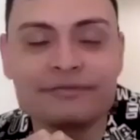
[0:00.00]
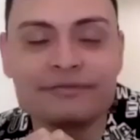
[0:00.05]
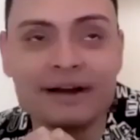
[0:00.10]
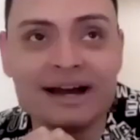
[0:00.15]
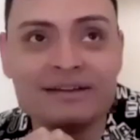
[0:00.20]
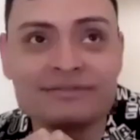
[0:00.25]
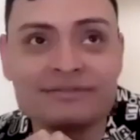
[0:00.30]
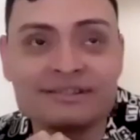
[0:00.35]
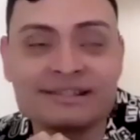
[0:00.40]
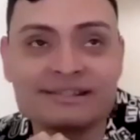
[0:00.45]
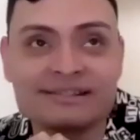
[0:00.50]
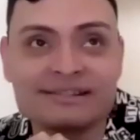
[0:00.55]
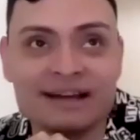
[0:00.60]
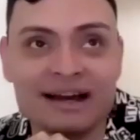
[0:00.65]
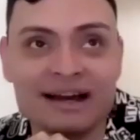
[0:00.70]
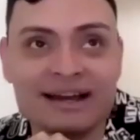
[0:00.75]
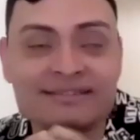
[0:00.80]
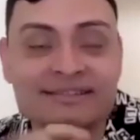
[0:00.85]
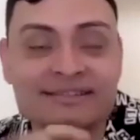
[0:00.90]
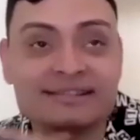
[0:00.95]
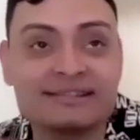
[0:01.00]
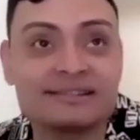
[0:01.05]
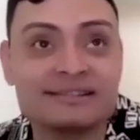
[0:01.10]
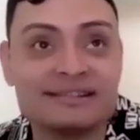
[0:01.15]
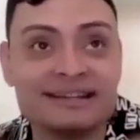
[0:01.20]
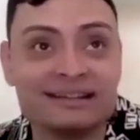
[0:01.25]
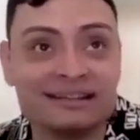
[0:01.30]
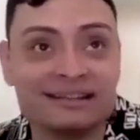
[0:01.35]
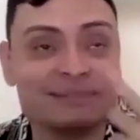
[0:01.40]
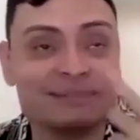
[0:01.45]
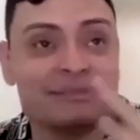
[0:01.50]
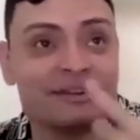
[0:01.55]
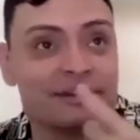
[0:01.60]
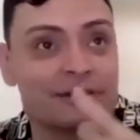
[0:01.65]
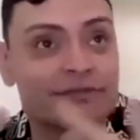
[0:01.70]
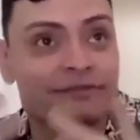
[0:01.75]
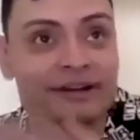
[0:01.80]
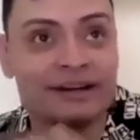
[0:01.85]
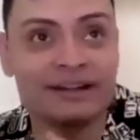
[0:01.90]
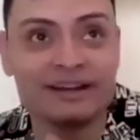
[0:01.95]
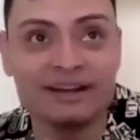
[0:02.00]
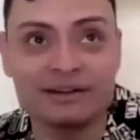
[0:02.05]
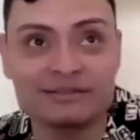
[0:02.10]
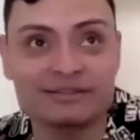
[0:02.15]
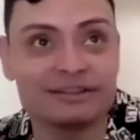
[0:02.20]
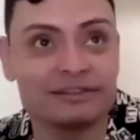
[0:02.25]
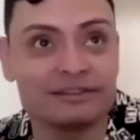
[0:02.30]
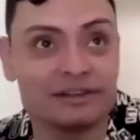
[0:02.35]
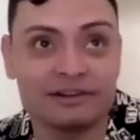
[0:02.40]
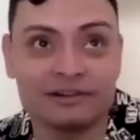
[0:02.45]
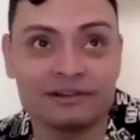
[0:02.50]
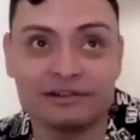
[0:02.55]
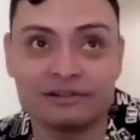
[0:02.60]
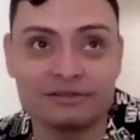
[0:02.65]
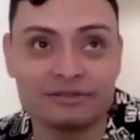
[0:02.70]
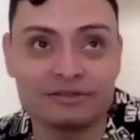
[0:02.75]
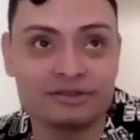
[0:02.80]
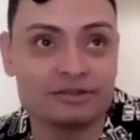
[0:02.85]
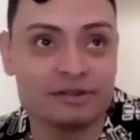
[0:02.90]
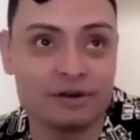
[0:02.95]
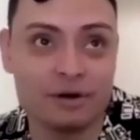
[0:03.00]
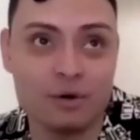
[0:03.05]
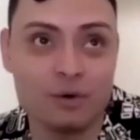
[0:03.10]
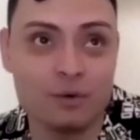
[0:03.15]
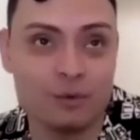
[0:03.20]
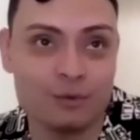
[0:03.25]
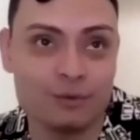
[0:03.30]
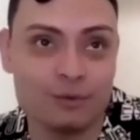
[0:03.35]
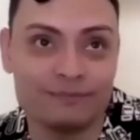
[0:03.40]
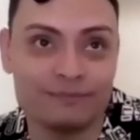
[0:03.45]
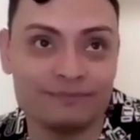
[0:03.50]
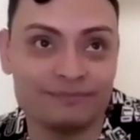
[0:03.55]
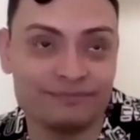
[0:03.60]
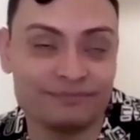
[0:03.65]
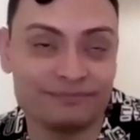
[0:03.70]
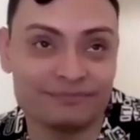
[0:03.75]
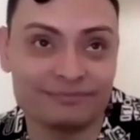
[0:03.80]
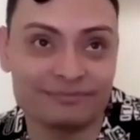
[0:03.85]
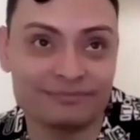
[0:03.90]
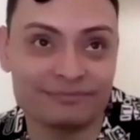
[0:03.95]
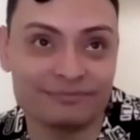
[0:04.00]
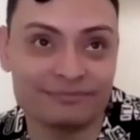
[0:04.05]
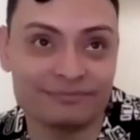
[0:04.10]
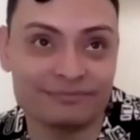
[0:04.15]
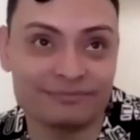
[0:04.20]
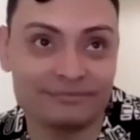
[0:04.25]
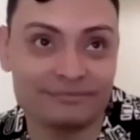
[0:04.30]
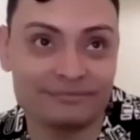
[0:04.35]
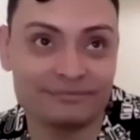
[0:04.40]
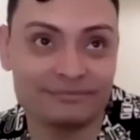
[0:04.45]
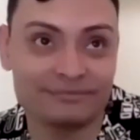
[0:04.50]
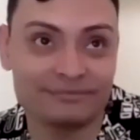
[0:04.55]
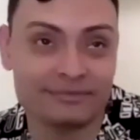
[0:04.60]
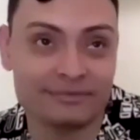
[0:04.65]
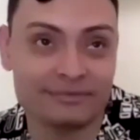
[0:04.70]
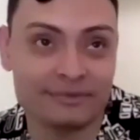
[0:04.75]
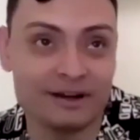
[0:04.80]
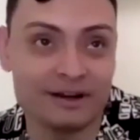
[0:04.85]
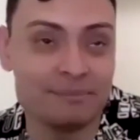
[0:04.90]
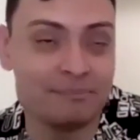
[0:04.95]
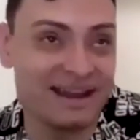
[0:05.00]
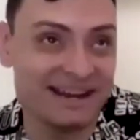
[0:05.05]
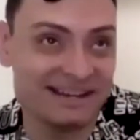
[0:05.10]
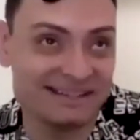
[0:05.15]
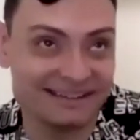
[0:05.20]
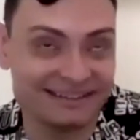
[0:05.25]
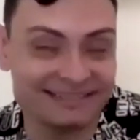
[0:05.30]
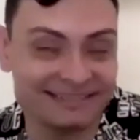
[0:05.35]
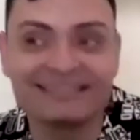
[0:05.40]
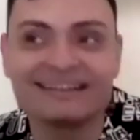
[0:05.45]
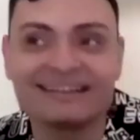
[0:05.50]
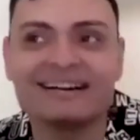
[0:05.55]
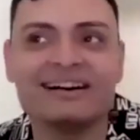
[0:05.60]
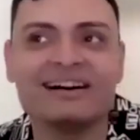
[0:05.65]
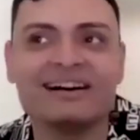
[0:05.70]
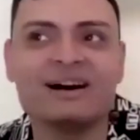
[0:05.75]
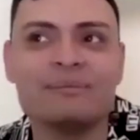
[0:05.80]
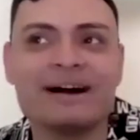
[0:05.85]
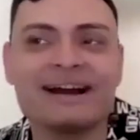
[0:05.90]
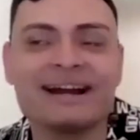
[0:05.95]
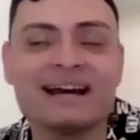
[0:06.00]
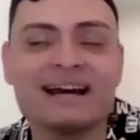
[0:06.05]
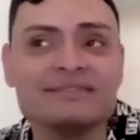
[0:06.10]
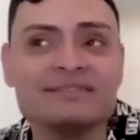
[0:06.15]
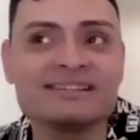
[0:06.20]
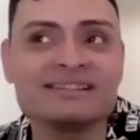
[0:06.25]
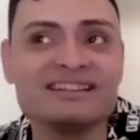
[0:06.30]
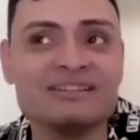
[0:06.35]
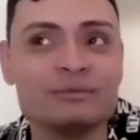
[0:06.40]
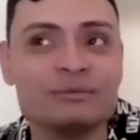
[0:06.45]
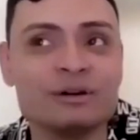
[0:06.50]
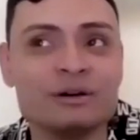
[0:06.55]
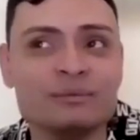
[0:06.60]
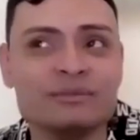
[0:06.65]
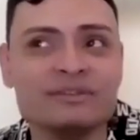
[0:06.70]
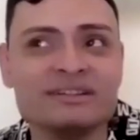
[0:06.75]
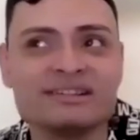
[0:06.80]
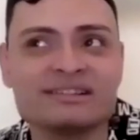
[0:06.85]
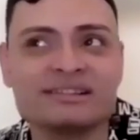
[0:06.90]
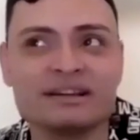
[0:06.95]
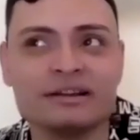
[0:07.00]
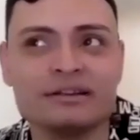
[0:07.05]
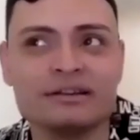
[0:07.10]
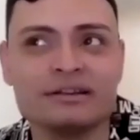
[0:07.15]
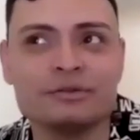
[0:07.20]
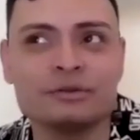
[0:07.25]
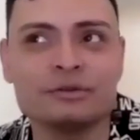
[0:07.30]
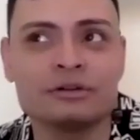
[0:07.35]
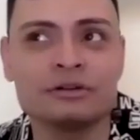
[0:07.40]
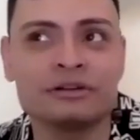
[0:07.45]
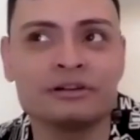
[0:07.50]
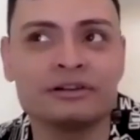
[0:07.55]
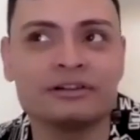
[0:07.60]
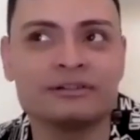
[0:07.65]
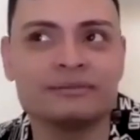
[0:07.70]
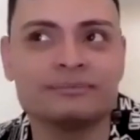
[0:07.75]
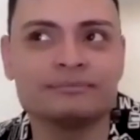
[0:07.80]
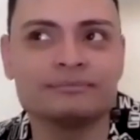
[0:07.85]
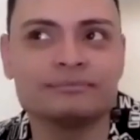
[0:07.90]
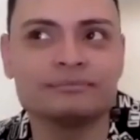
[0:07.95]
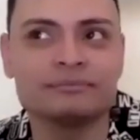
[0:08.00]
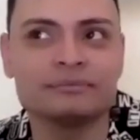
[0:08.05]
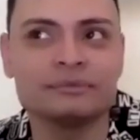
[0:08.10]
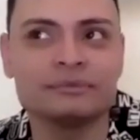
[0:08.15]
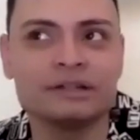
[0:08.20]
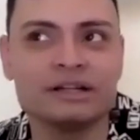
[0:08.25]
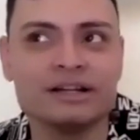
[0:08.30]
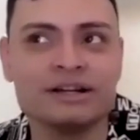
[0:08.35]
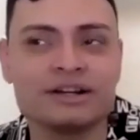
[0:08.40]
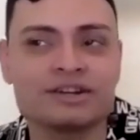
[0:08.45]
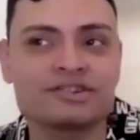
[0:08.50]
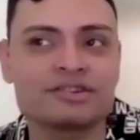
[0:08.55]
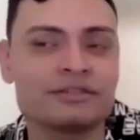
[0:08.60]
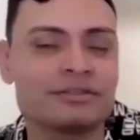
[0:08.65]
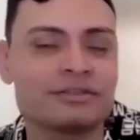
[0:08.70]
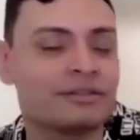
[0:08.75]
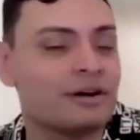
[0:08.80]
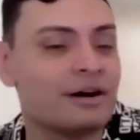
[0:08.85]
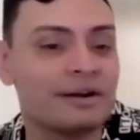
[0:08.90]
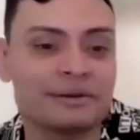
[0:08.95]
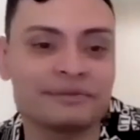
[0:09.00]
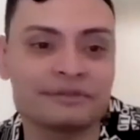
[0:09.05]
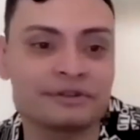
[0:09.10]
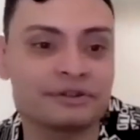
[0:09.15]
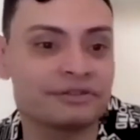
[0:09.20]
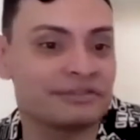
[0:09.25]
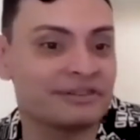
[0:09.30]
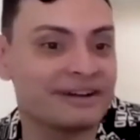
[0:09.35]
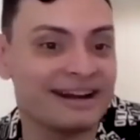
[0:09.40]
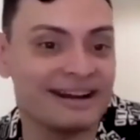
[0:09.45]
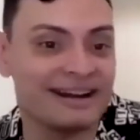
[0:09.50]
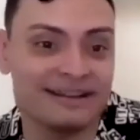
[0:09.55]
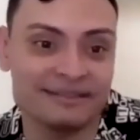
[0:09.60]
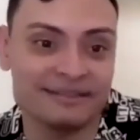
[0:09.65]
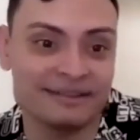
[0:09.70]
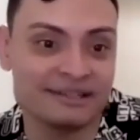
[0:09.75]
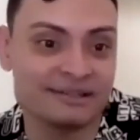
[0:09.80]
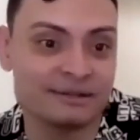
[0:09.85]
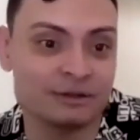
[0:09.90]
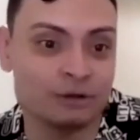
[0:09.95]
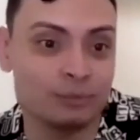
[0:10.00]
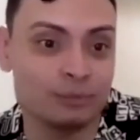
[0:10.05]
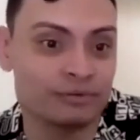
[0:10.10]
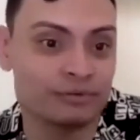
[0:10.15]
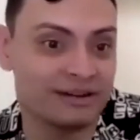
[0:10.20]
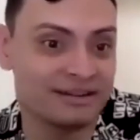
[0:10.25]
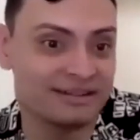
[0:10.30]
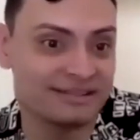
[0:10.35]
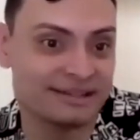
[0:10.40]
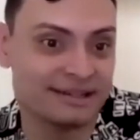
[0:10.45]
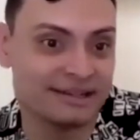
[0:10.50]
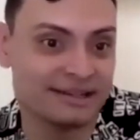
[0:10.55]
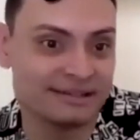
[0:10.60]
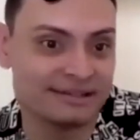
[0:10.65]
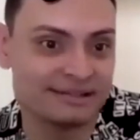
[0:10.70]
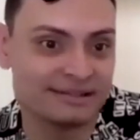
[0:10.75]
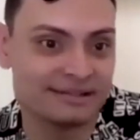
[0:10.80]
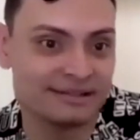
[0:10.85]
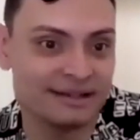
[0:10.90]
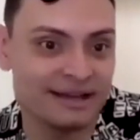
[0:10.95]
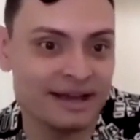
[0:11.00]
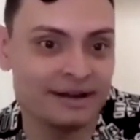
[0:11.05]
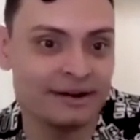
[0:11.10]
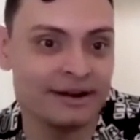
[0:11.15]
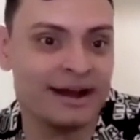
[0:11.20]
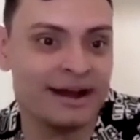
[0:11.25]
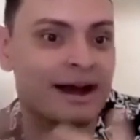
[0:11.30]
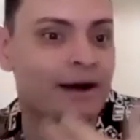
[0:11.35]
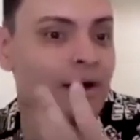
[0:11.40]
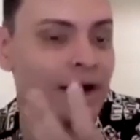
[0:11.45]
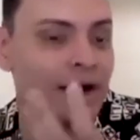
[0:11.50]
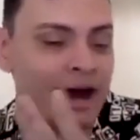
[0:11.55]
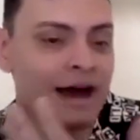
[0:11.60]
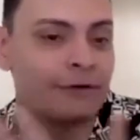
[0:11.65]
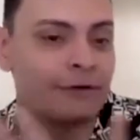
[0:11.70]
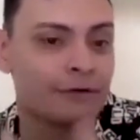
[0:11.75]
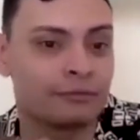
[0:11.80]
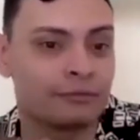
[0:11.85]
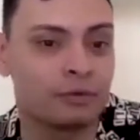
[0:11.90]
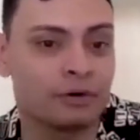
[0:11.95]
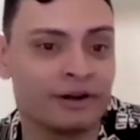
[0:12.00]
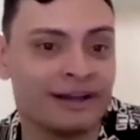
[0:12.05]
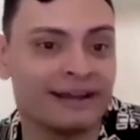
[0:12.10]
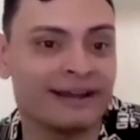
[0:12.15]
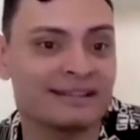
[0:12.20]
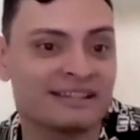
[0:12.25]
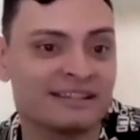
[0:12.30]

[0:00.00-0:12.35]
I've I've seen some of your videos and they're so amazing. Um, I'd have to say, what was your initial thought of creating this whole process, and how how rewarding has